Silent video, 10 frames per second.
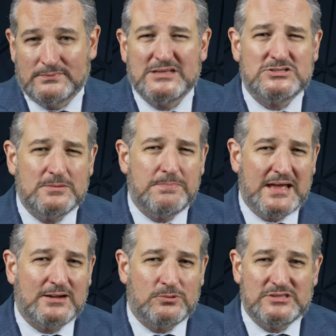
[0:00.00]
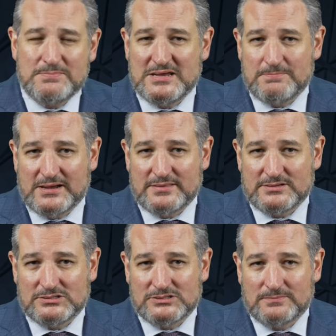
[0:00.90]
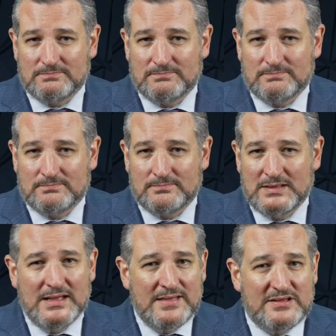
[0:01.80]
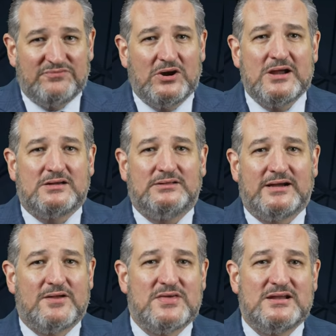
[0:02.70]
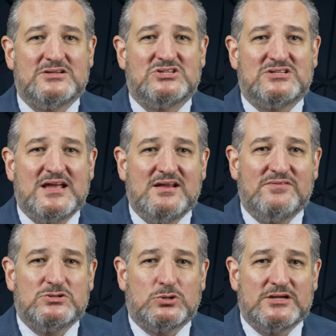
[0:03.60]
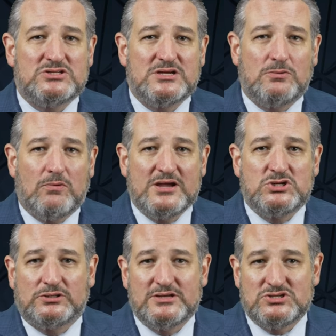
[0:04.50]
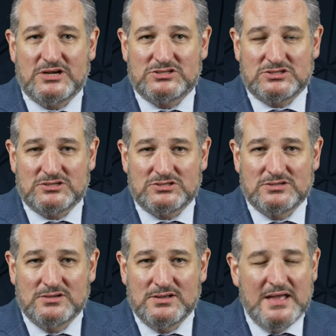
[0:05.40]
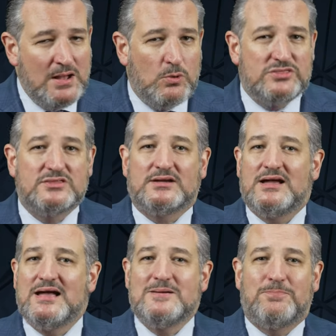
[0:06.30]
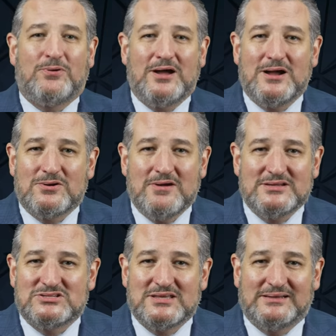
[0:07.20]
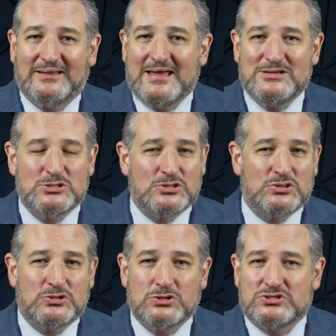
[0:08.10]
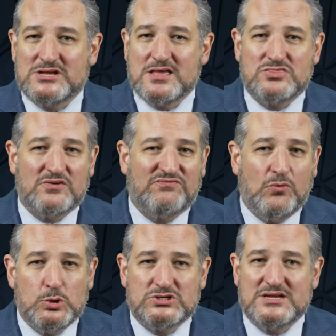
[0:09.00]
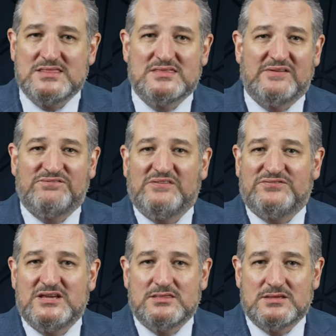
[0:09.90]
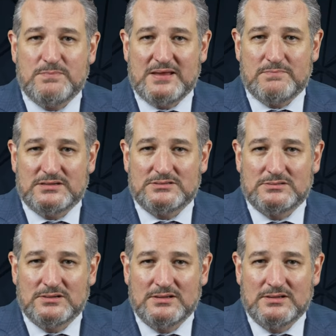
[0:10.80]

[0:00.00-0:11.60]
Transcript: Let's unpack what they mean by this. They're very clear that instead of addressing racial injustice with the kind of progress that led to the thirteenth, the fourteenth, and the fifteenth Amendments,